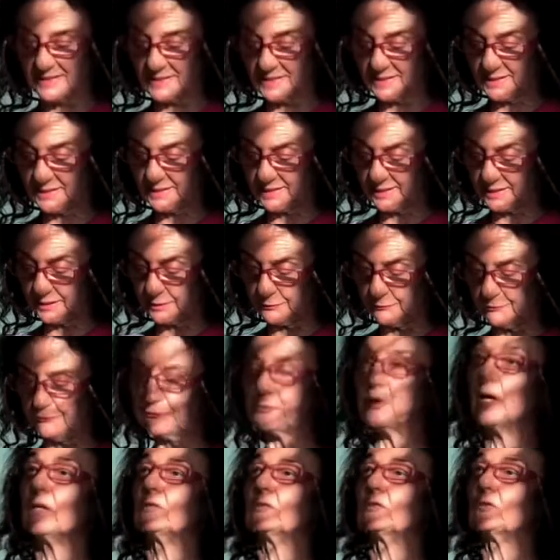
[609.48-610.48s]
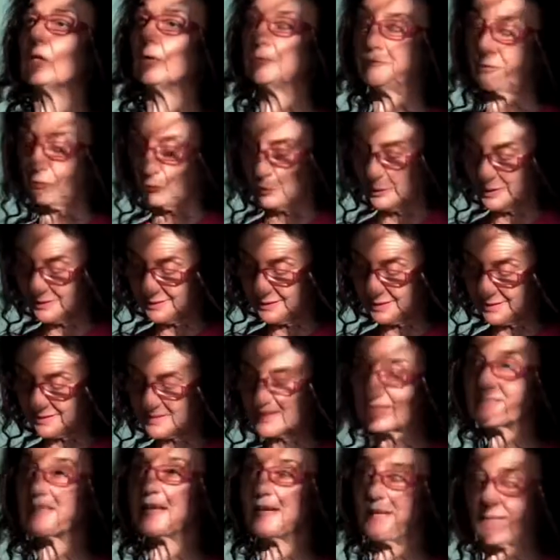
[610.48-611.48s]
sitting in front of a reading
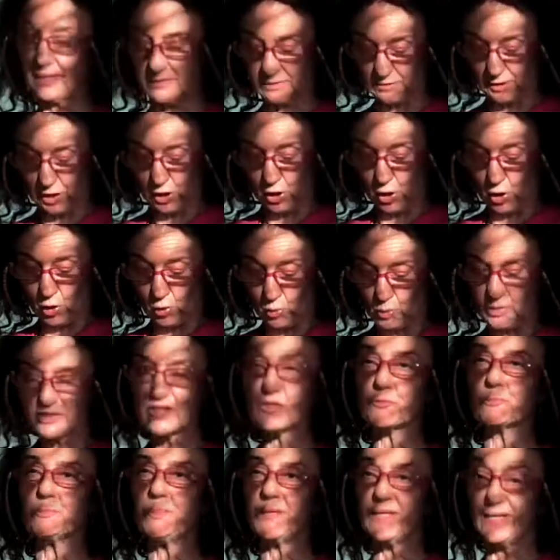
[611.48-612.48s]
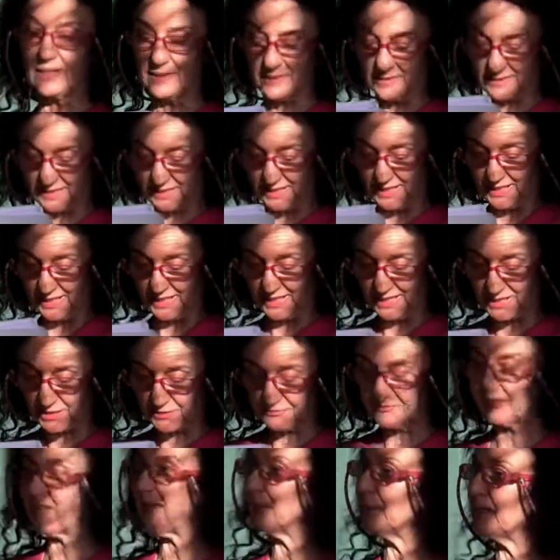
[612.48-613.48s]
stand which bears his
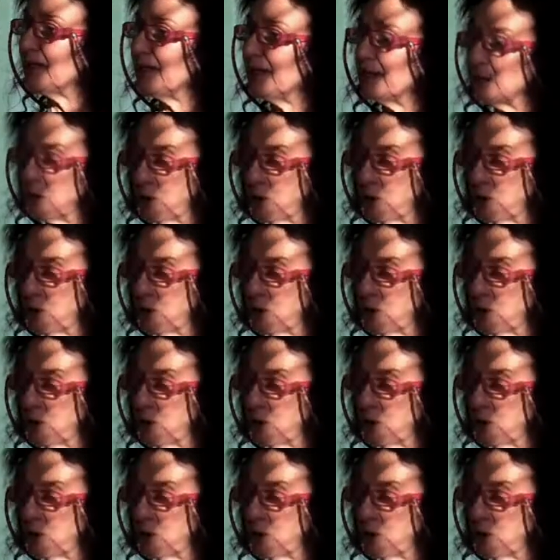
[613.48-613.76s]
family